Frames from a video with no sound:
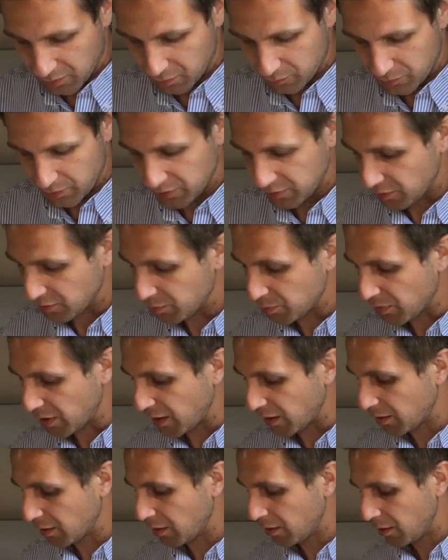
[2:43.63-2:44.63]
recess
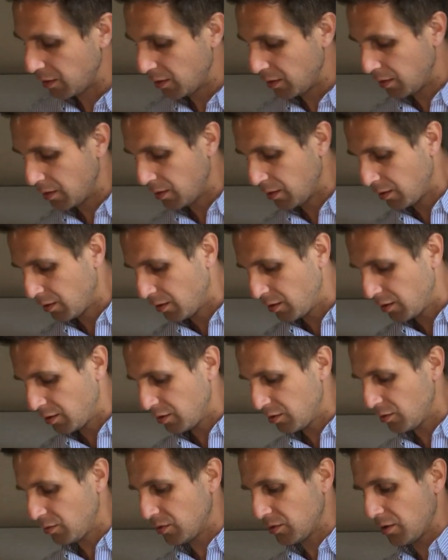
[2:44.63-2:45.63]
break.
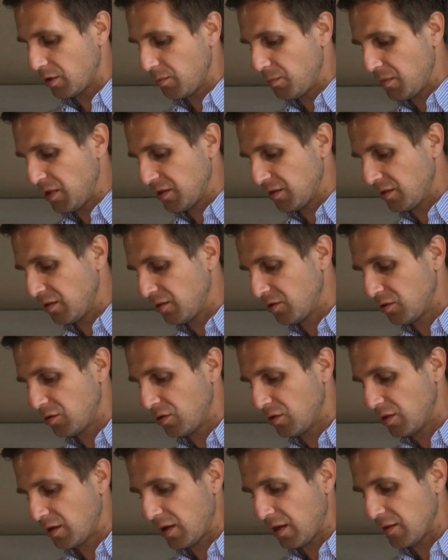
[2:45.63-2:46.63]
So we're just going to mix these
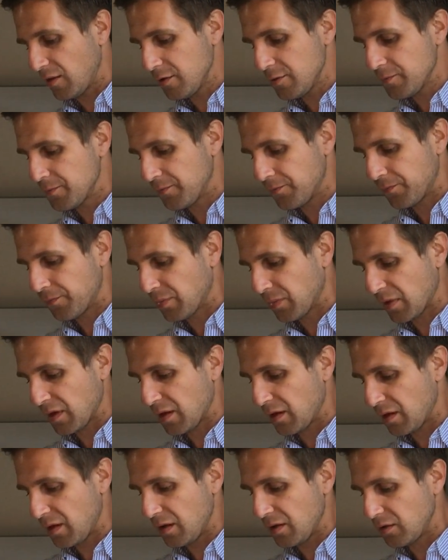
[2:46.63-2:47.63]
two together,
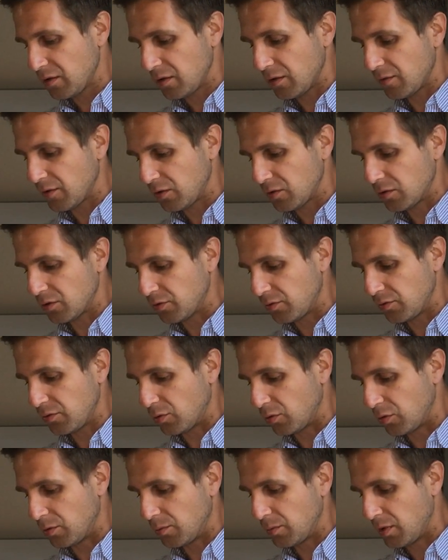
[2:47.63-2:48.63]
okay, until they sort of
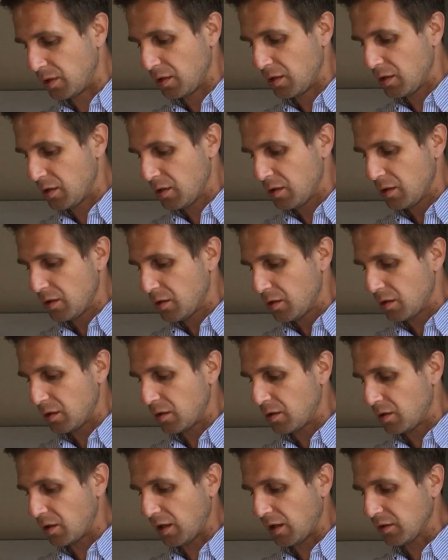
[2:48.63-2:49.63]
form
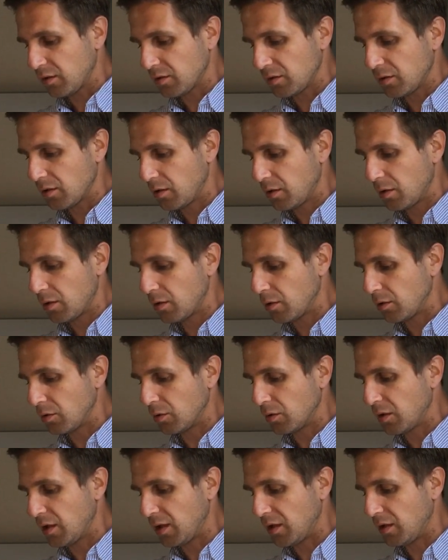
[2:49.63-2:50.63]
a nice
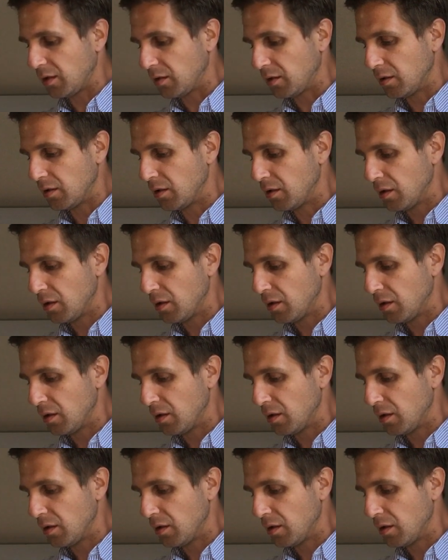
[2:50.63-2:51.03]
looking